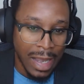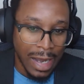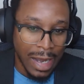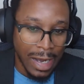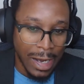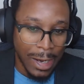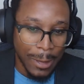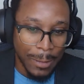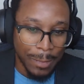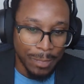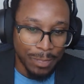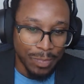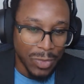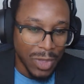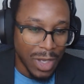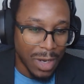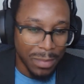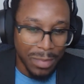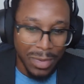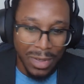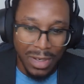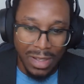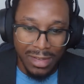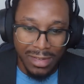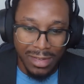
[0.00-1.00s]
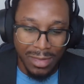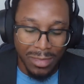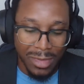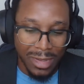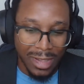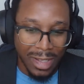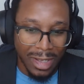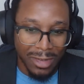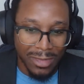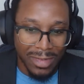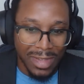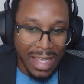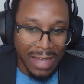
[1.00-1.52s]
Um, companies
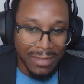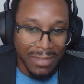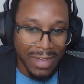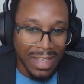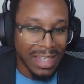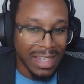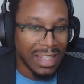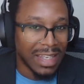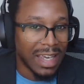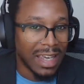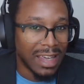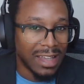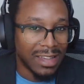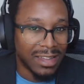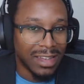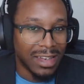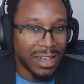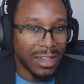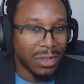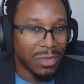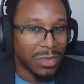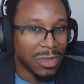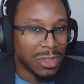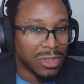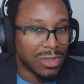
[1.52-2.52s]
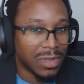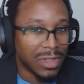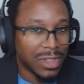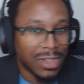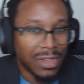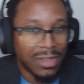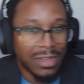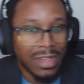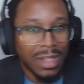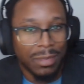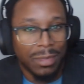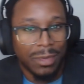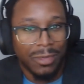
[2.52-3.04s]
themselves have NDAs and other
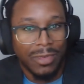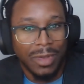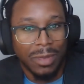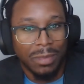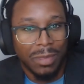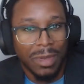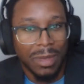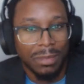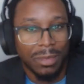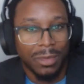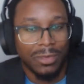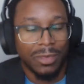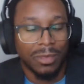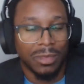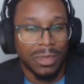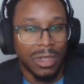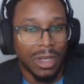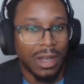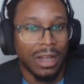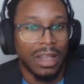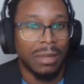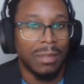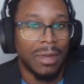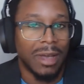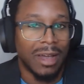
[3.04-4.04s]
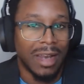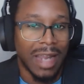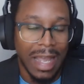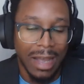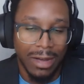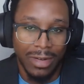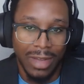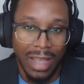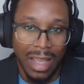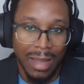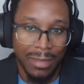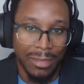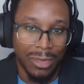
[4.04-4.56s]
restrictions that prevent people from talking about
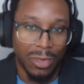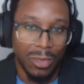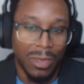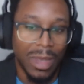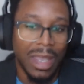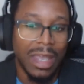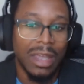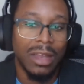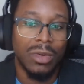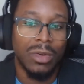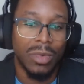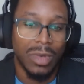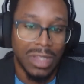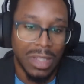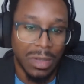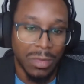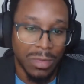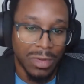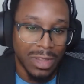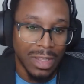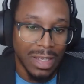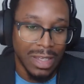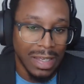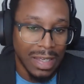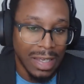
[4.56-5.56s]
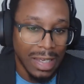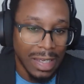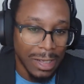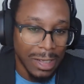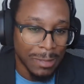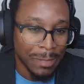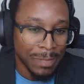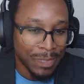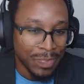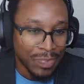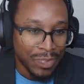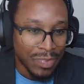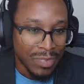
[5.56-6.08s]
how games are made or what they were thinking.
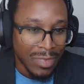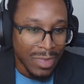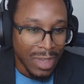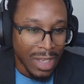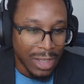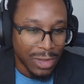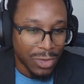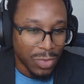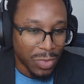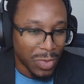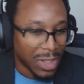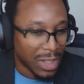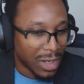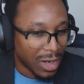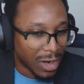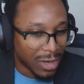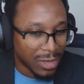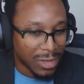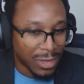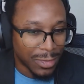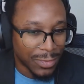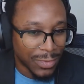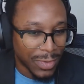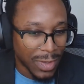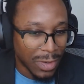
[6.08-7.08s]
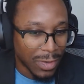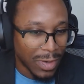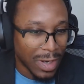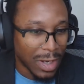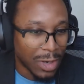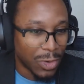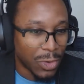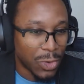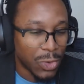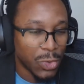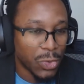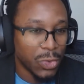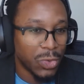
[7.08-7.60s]
It's really hard to figure
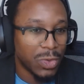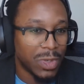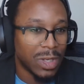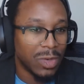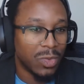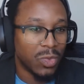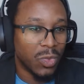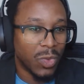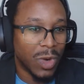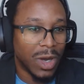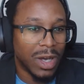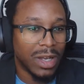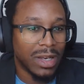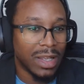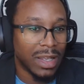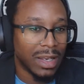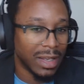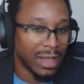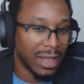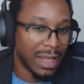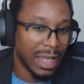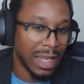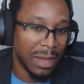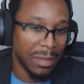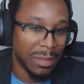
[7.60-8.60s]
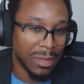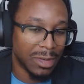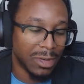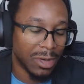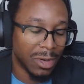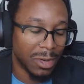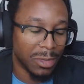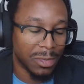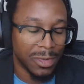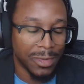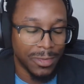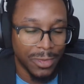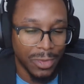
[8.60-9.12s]
out who did what in a game in
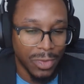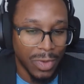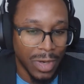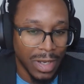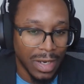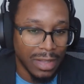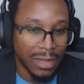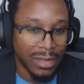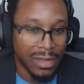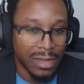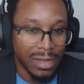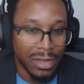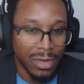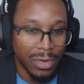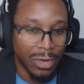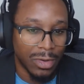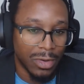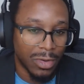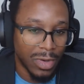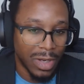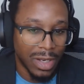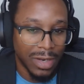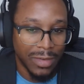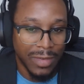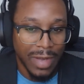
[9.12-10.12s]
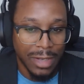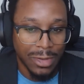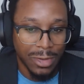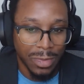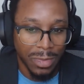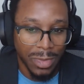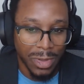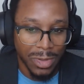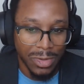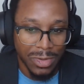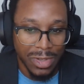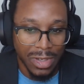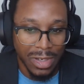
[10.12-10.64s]
terms of credits or creative
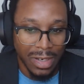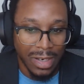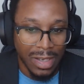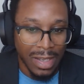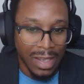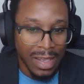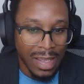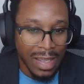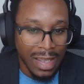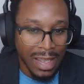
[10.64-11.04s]
attribution,